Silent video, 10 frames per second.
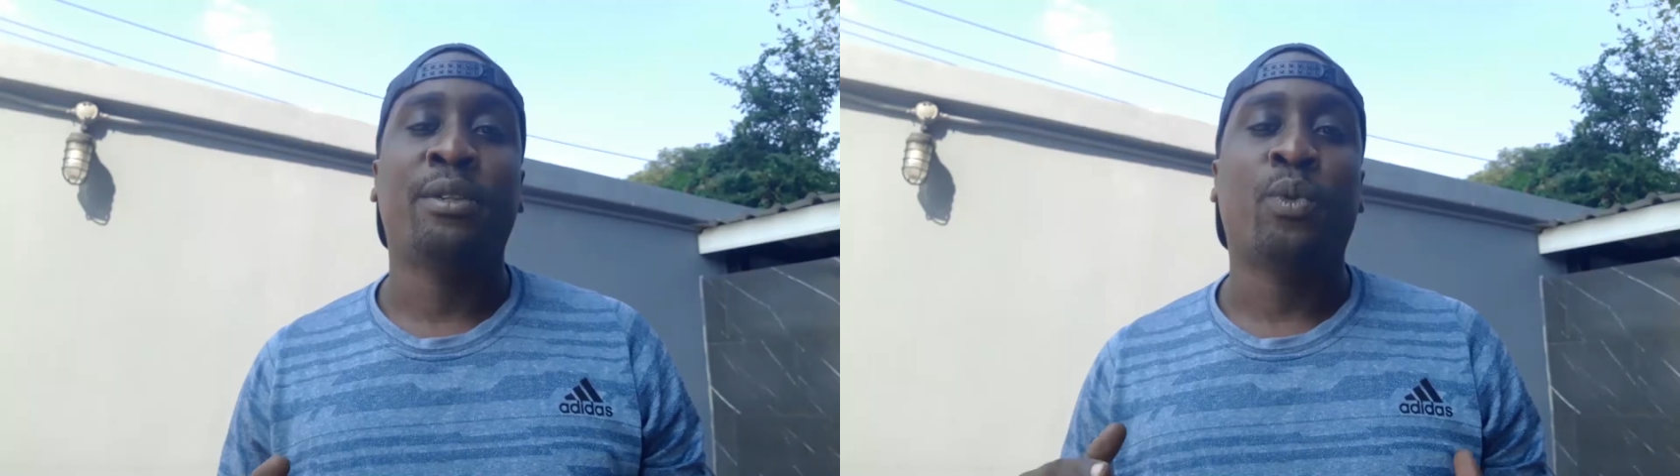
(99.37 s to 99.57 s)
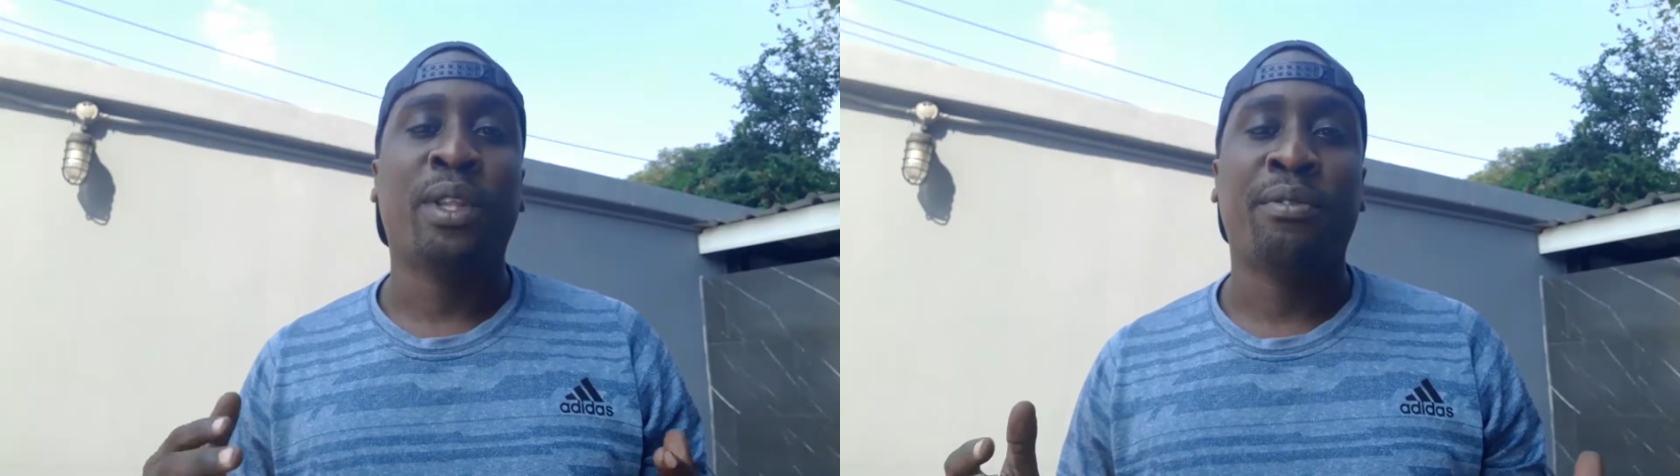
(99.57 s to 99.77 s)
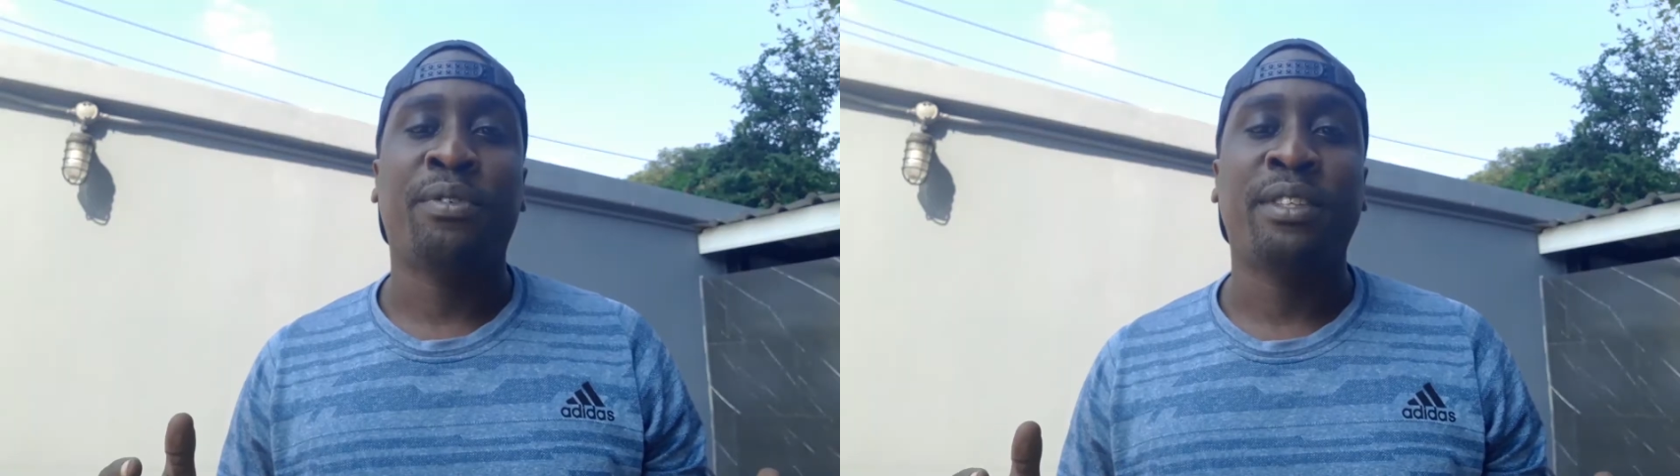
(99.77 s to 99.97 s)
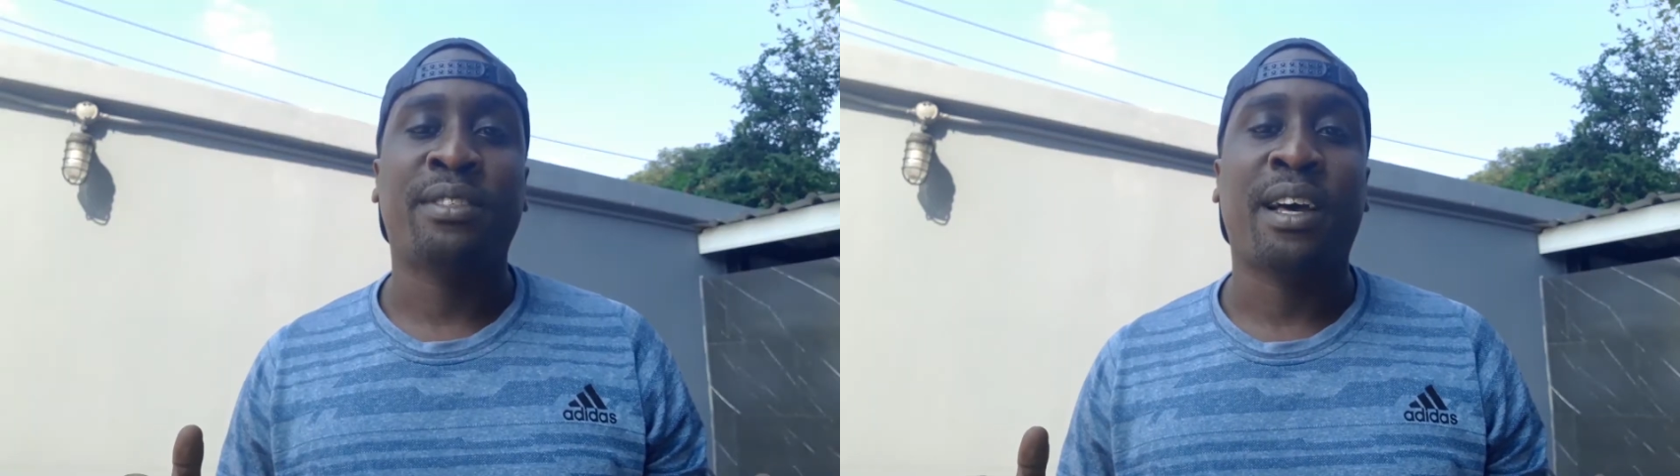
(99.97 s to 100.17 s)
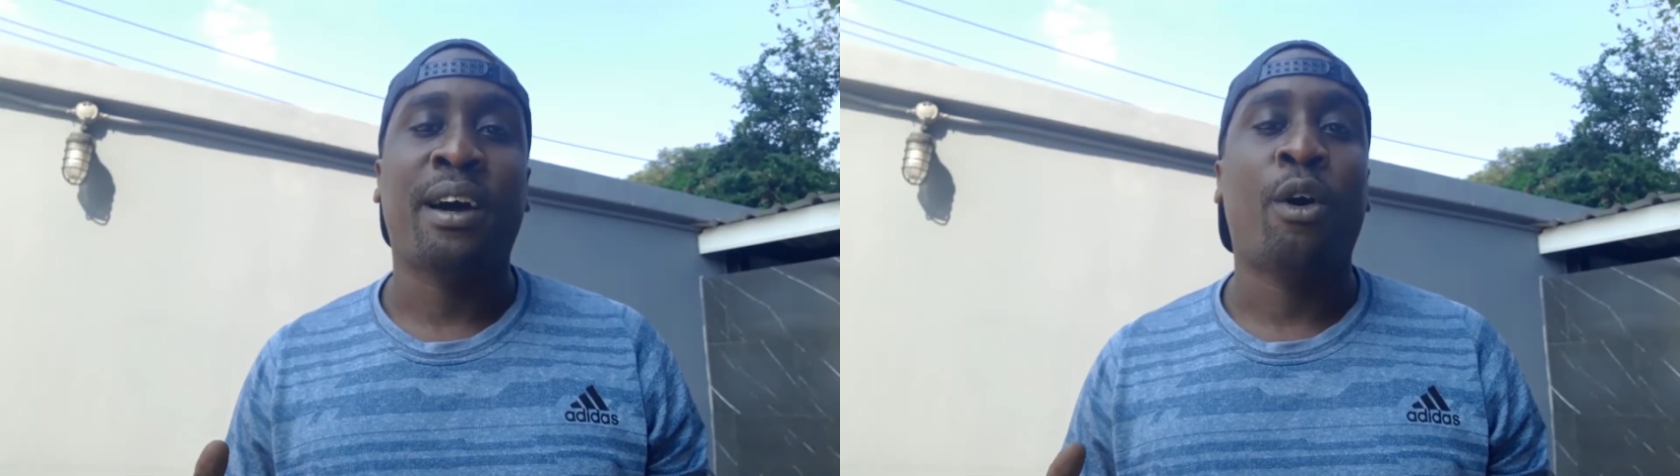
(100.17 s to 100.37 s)
with a
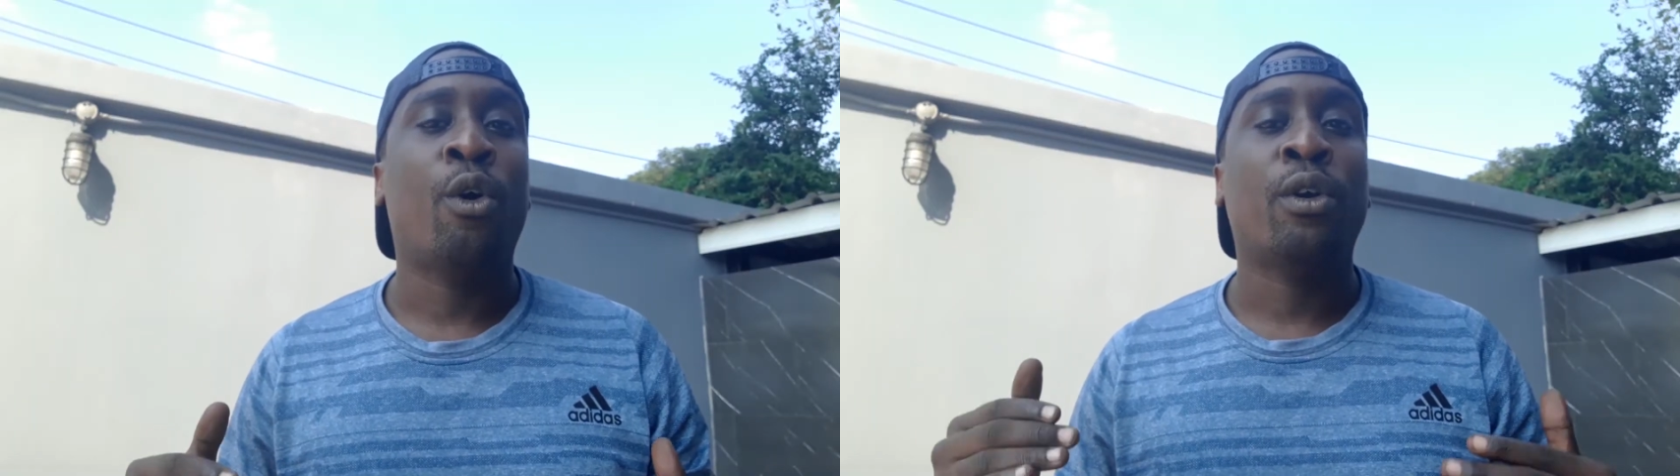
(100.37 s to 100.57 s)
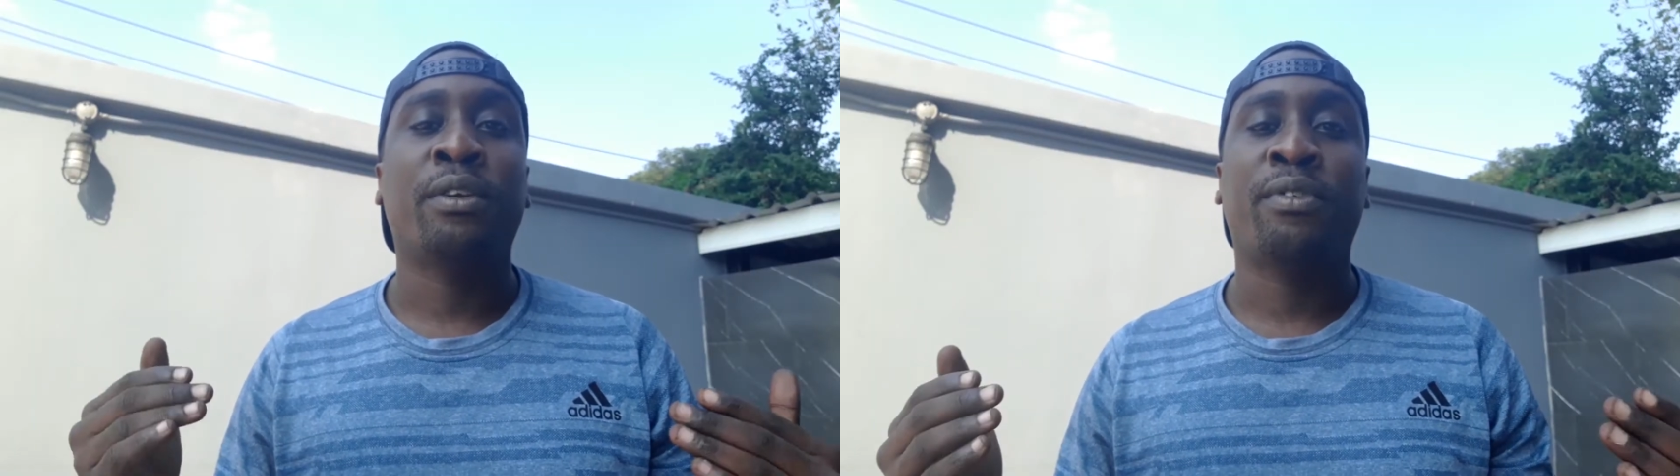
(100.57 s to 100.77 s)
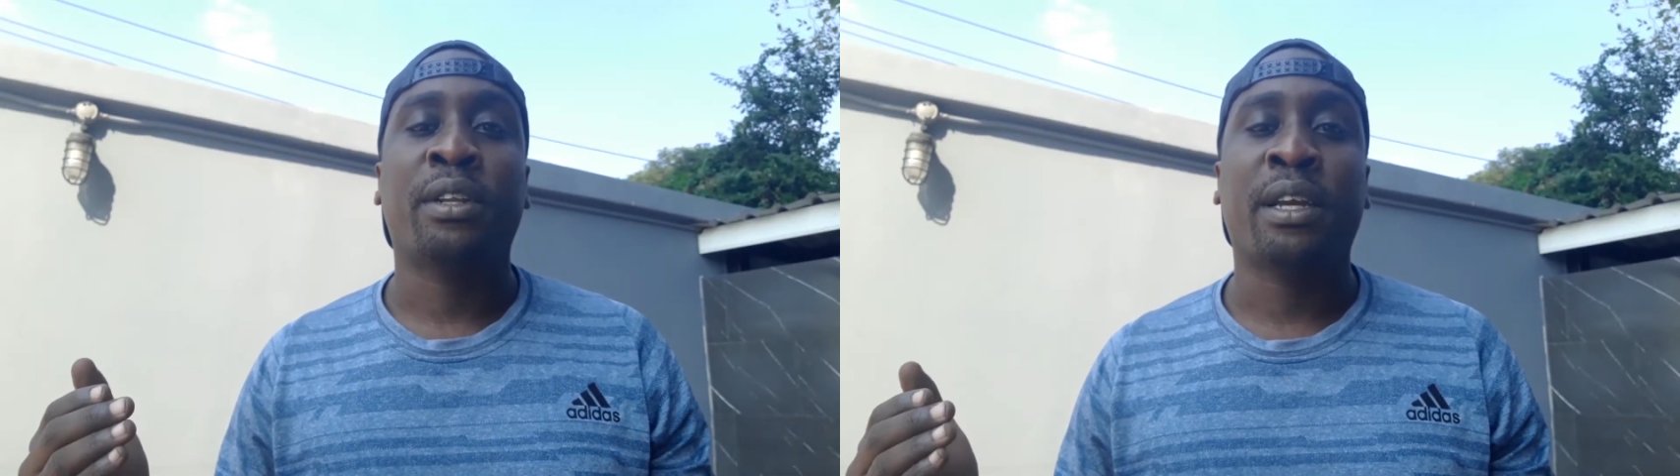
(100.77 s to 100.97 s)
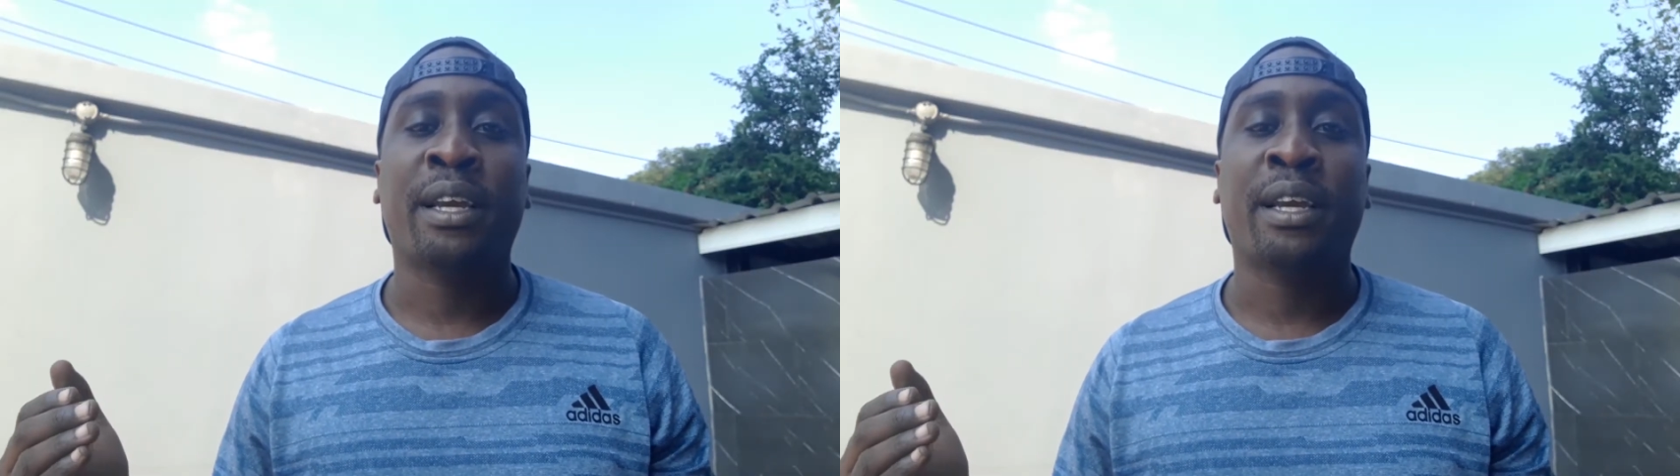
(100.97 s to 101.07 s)
visa or even